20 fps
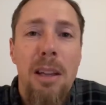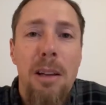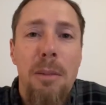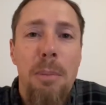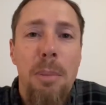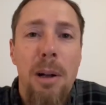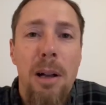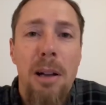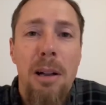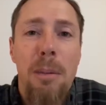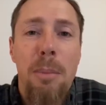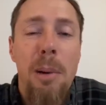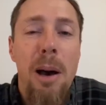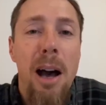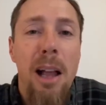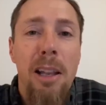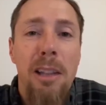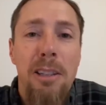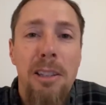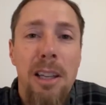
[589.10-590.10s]
po
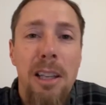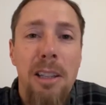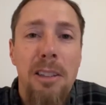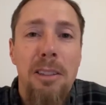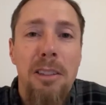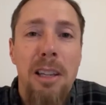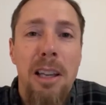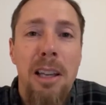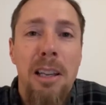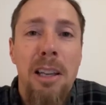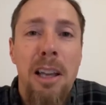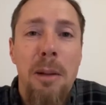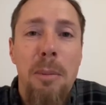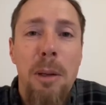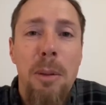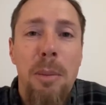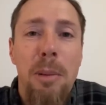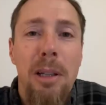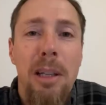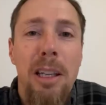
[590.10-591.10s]
politics and not
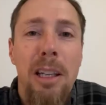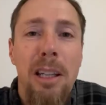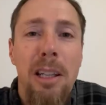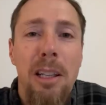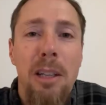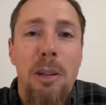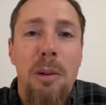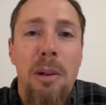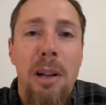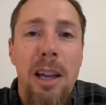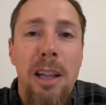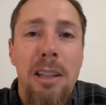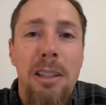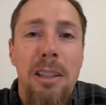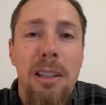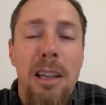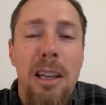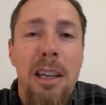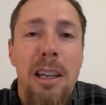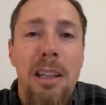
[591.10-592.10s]
be politically correct
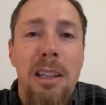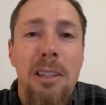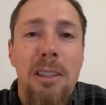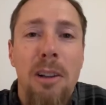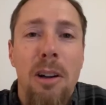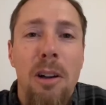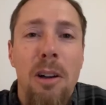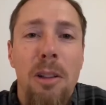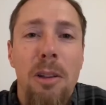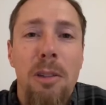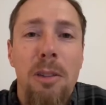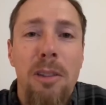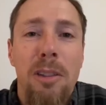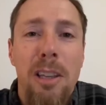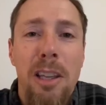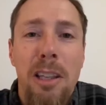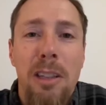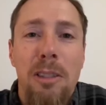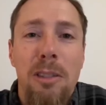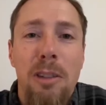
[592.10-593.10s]
and all those
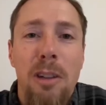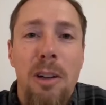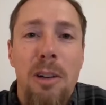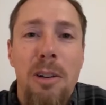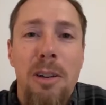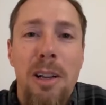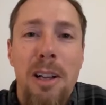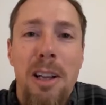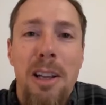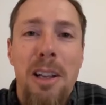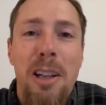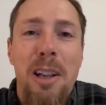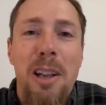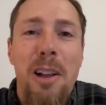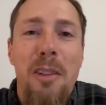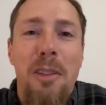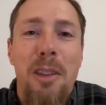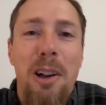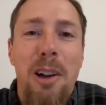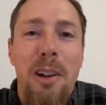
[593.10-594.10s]
things. So
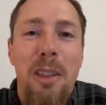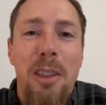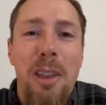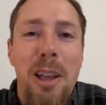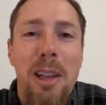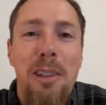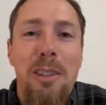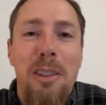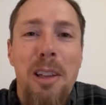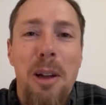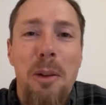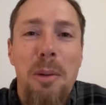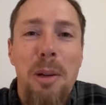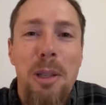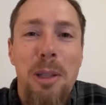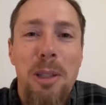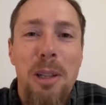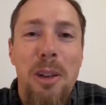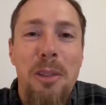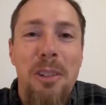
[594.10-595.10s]
if there are things that we
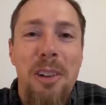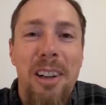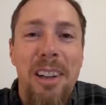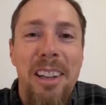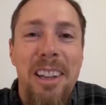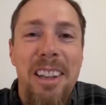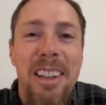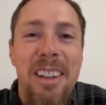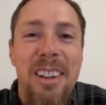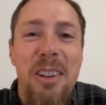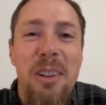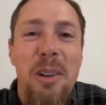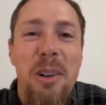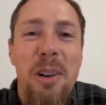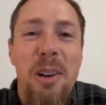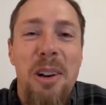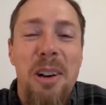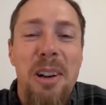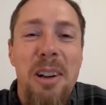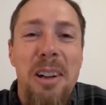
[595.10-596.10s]
do differently
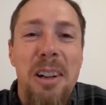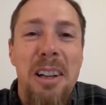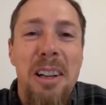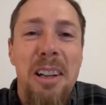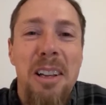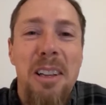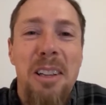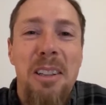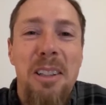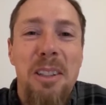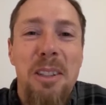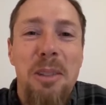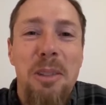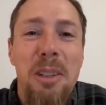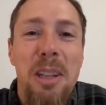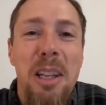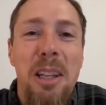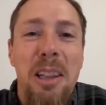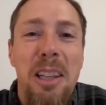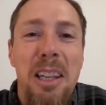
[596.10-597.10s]
or
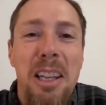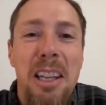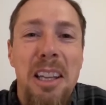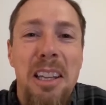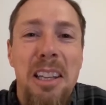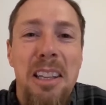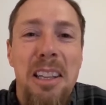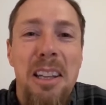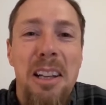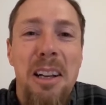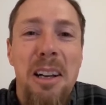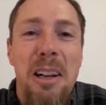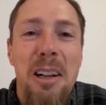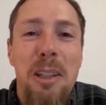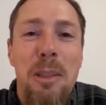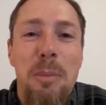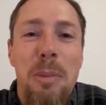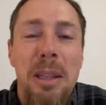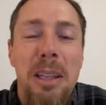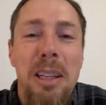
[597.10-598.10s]
uniquely, uh,
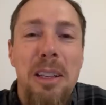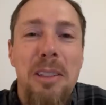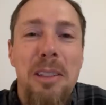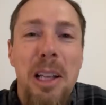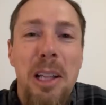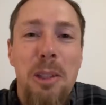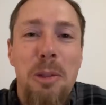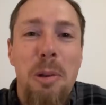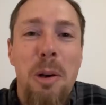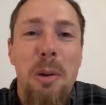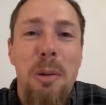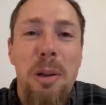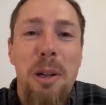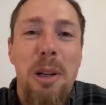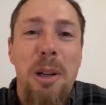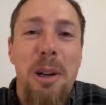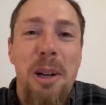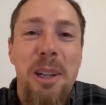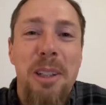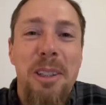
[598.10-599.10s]
is because that's what we're
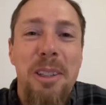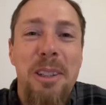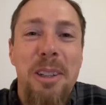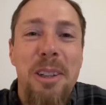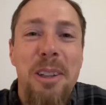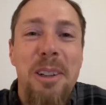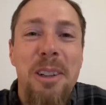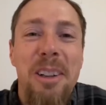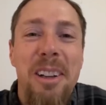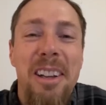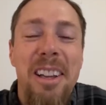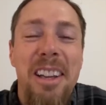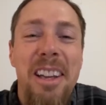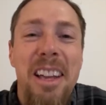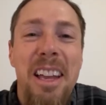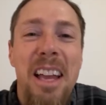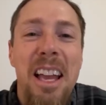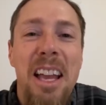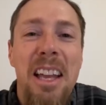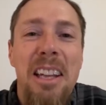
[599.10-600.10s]
going to do.
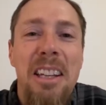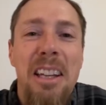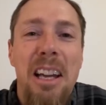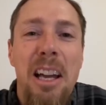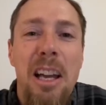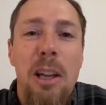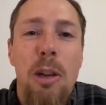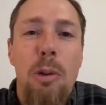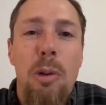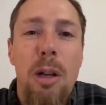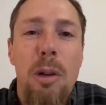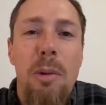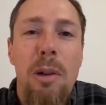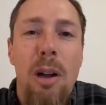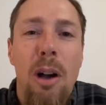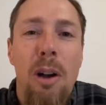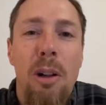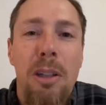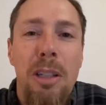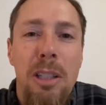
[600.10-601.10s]
And I agree, we
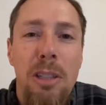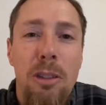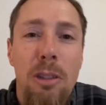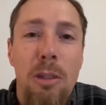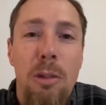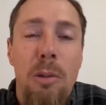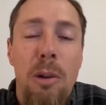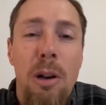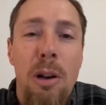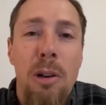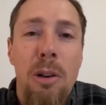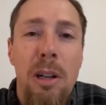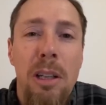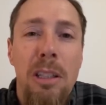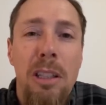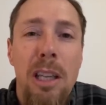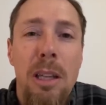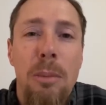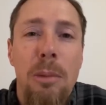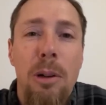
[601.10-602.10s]
all need to grow and
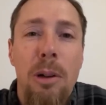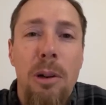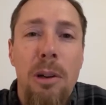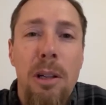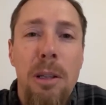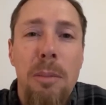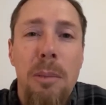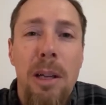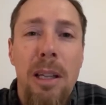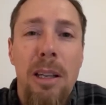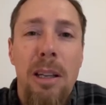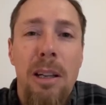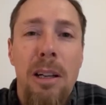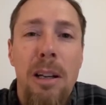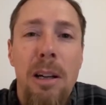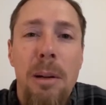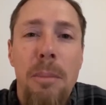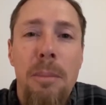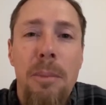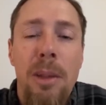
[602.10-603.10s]
keep growing, but
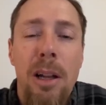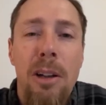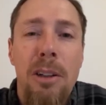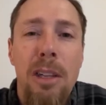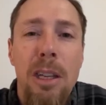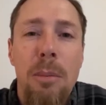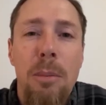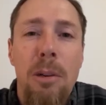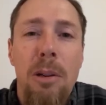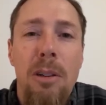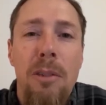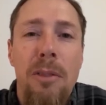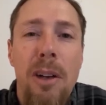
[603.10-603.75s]
um, our deep-rooted